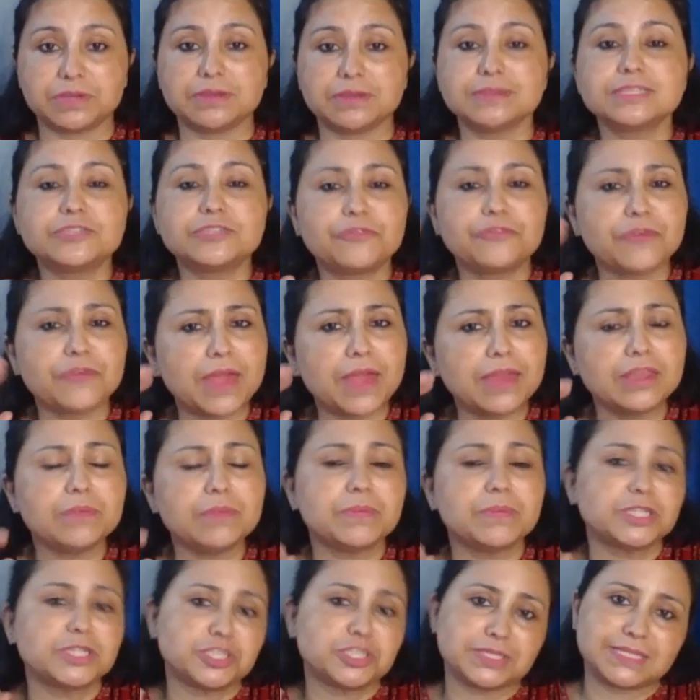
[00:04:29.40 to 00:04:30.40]
is very
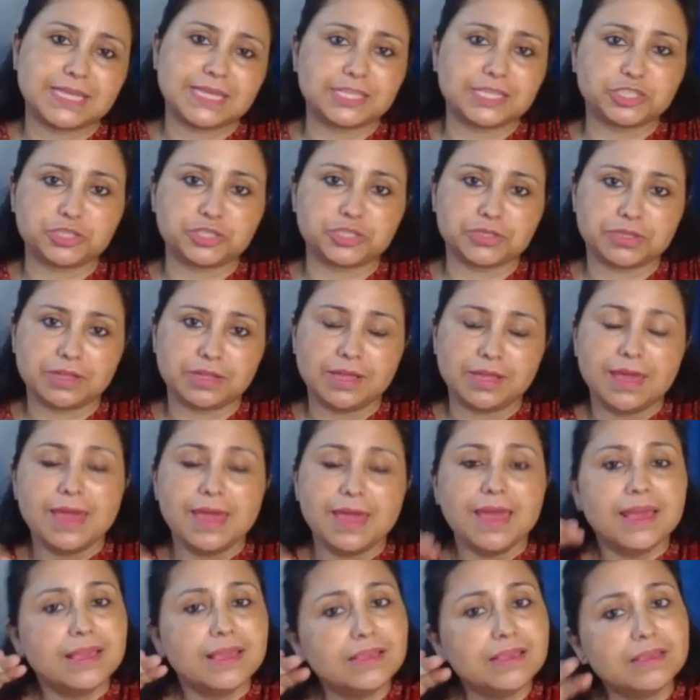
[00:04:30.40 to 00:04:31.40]
much essential.
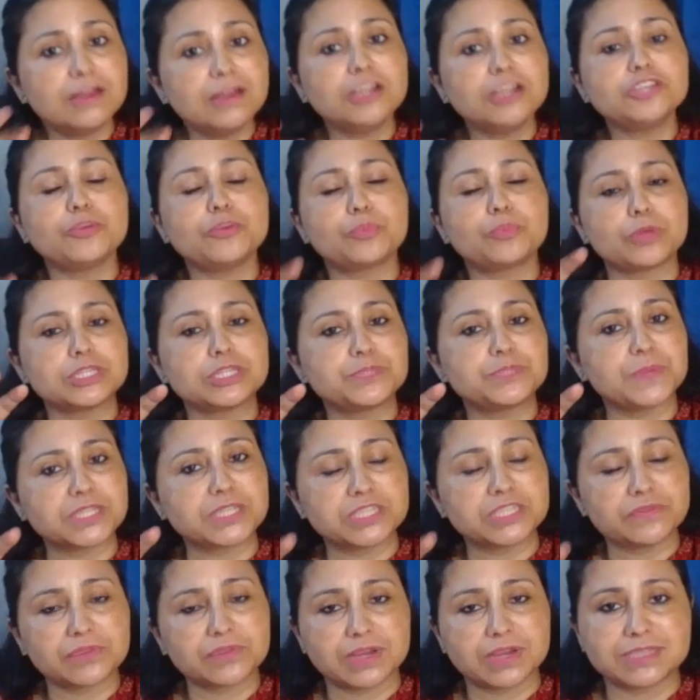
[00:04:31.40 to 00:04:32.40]
Here, your
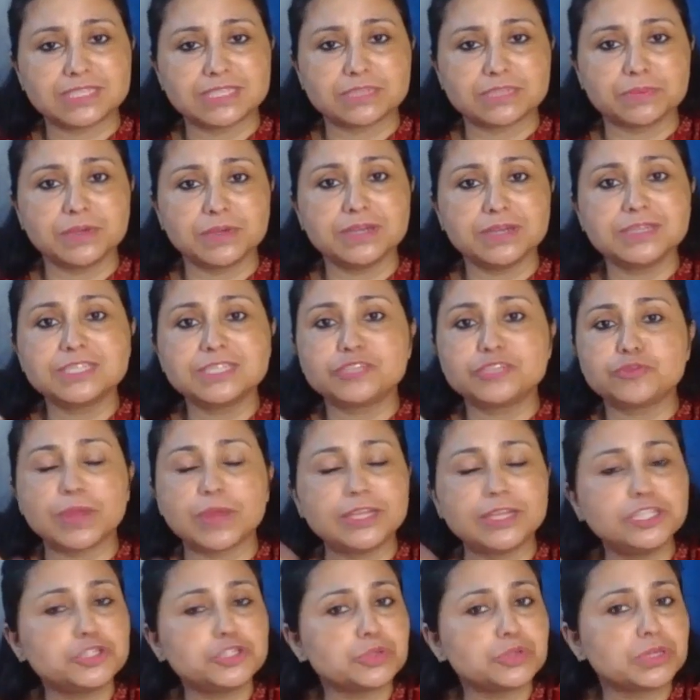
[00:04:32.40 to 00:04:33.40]
prospective customer is
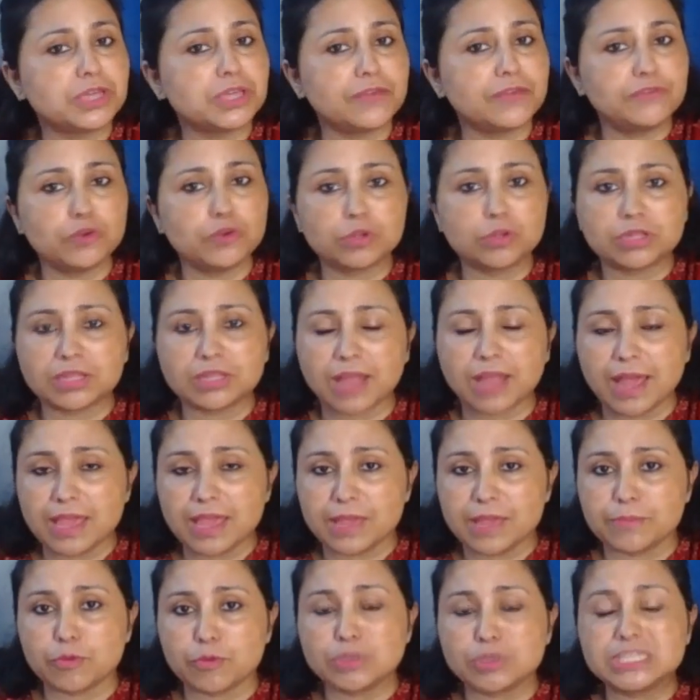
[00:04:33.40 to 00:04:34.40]
ready to give you
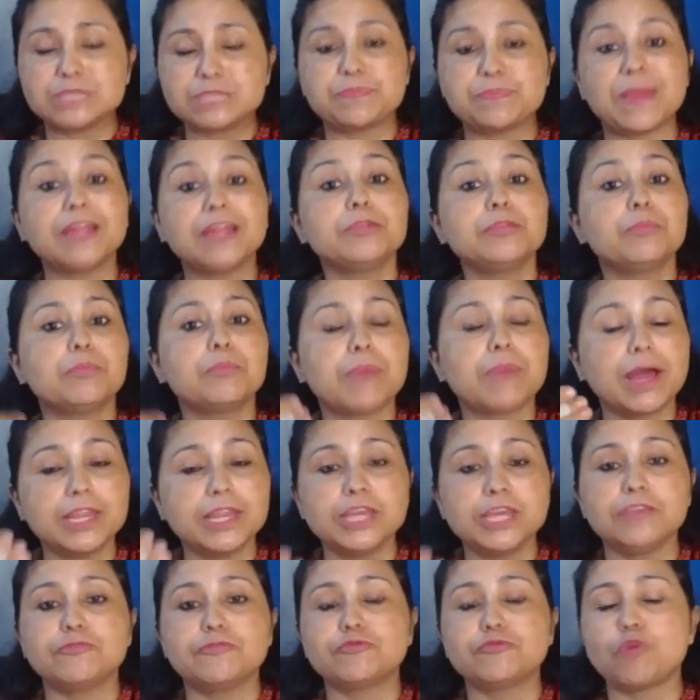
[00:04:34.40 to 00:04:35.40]
time or spend
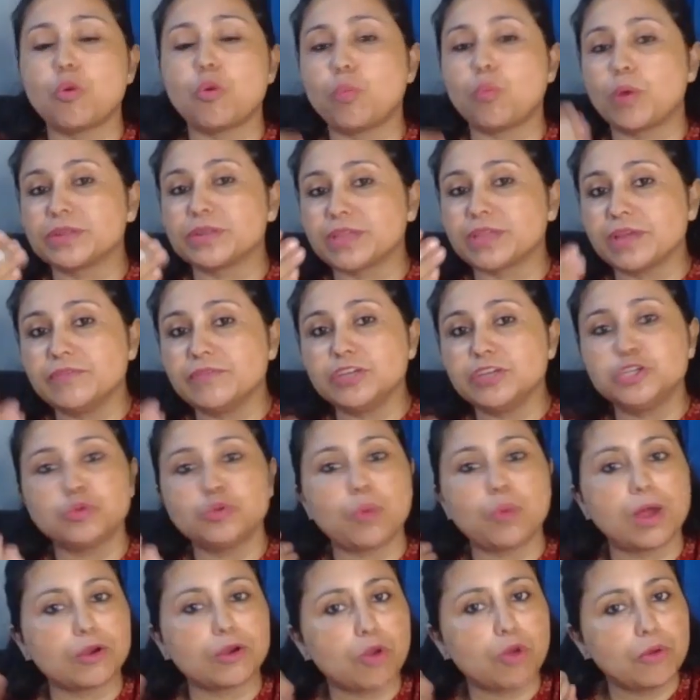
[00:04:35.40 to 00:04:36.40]
money for whatever you
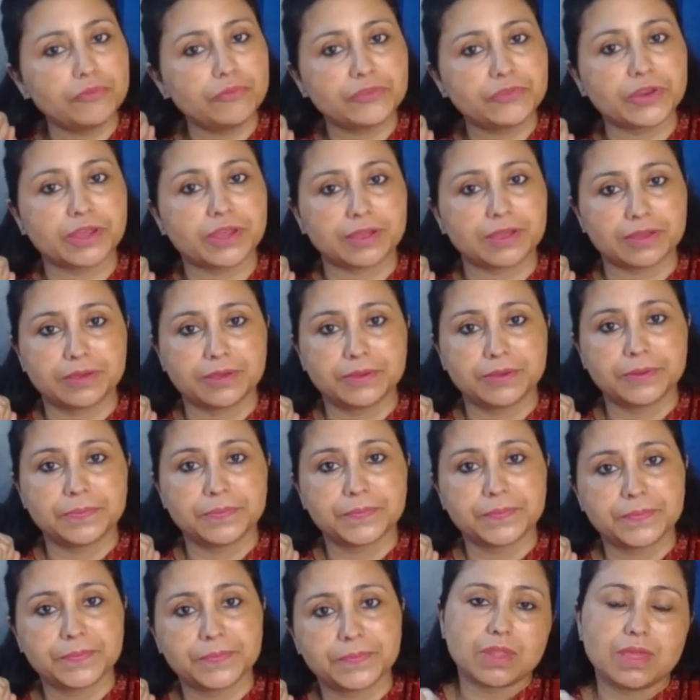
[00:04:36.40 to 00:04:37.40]
are offering.
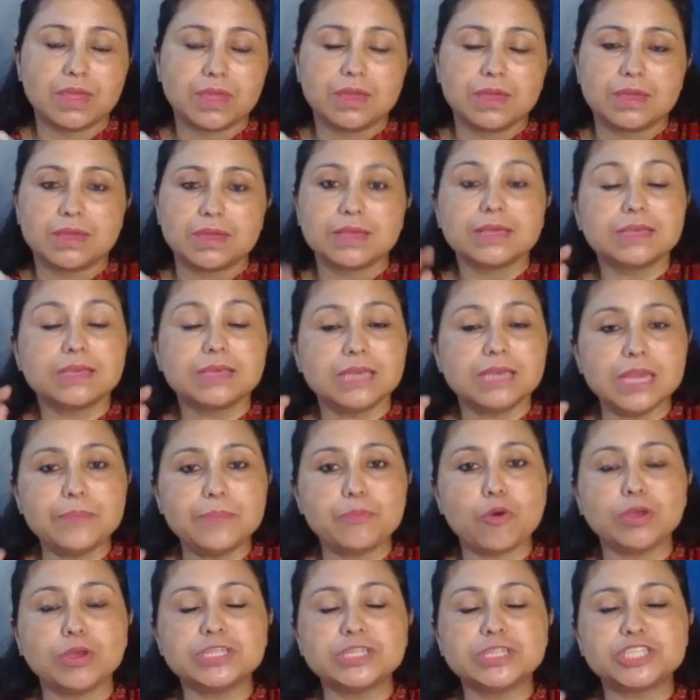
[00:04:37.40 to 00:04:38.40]
Key
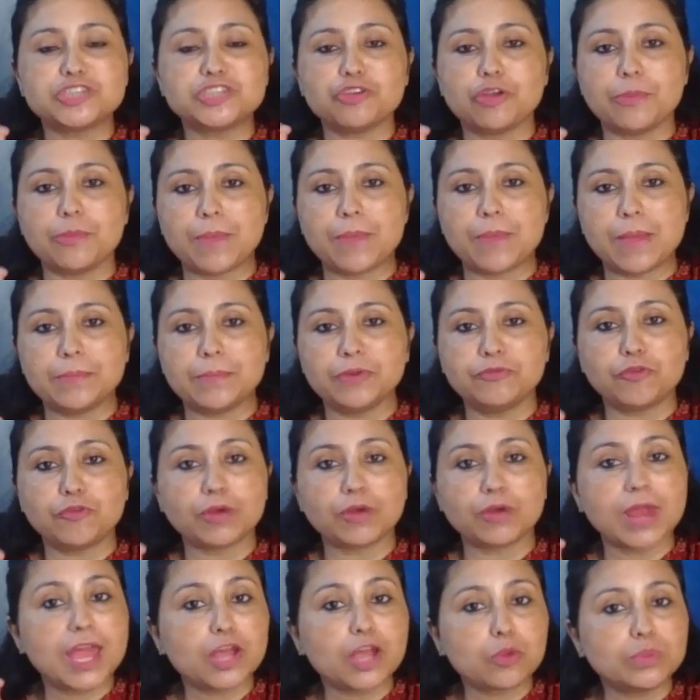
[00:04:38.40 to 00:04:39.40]
points to remember
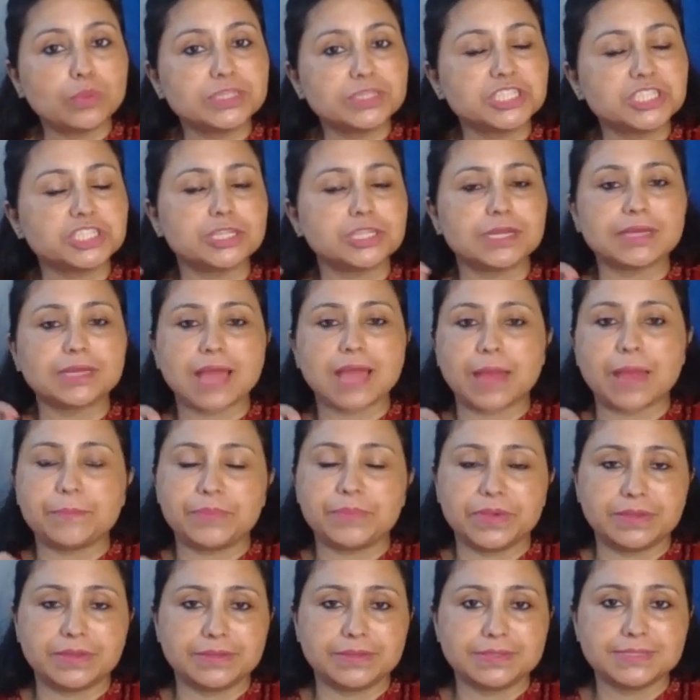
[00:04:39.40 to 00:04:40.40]
for acquisition
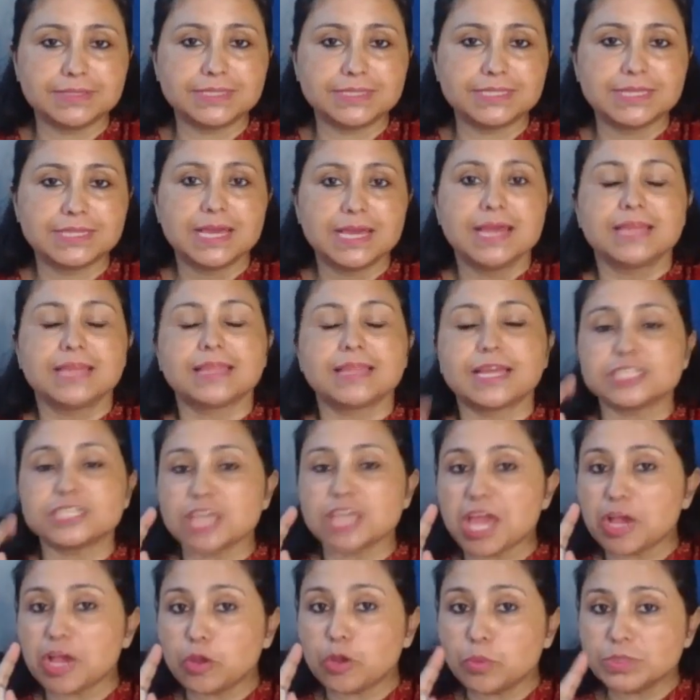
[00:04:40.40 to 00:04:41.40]
campaign is that
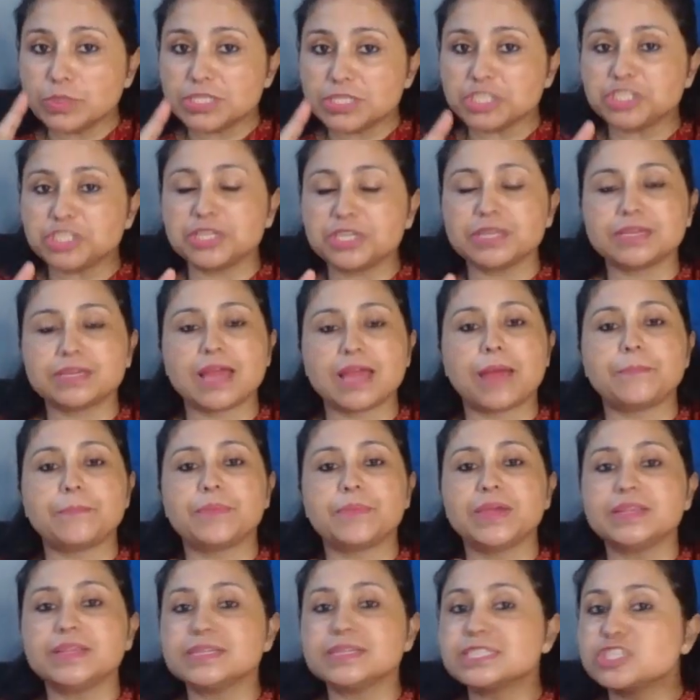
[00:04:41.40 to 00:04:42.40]
acquisition
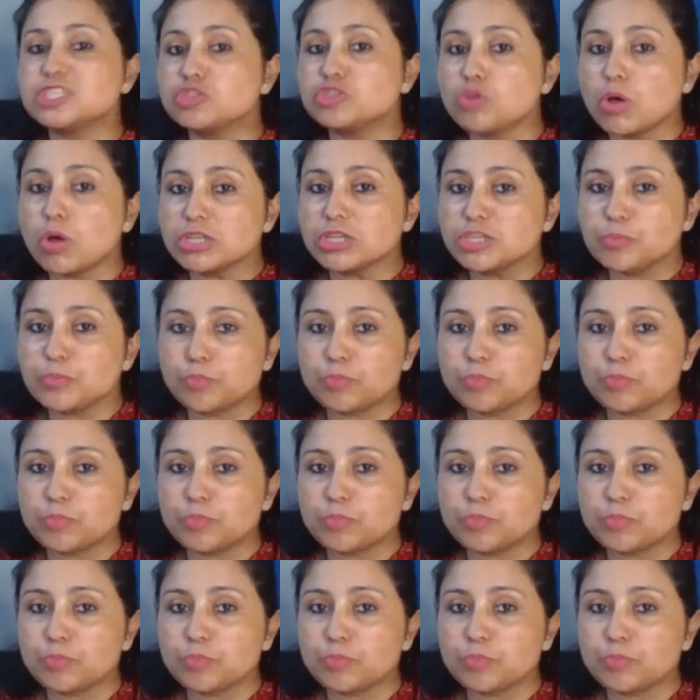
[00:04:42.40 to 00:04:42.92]
campaign is not